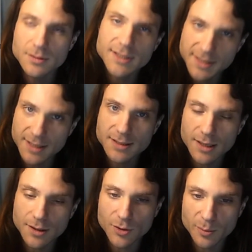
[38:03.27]
text
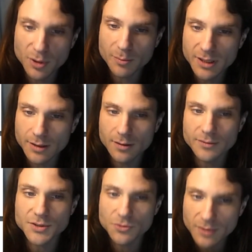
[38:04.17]
editor permitting,
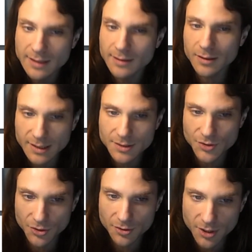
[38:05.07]
directly
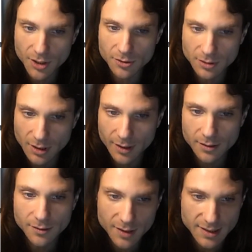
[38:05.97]
enter code like
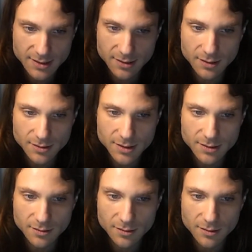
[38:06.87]
this
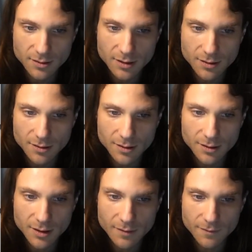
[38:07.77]
that
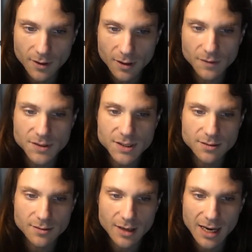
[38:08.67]
involves
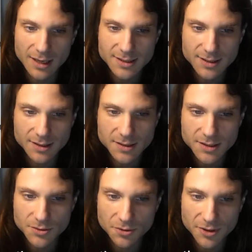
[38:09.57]
accents
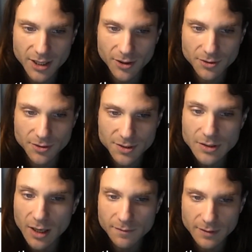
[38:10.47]
or characters
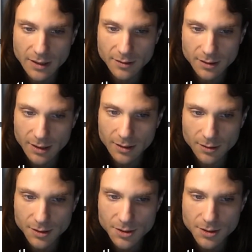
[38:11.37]
not found in
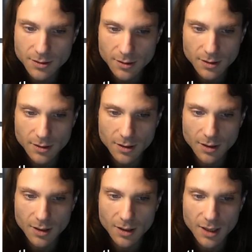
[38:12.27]
English,
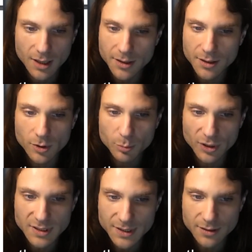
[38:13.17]
and it will
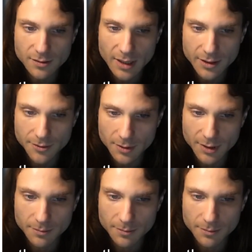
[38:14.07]
print it accurately.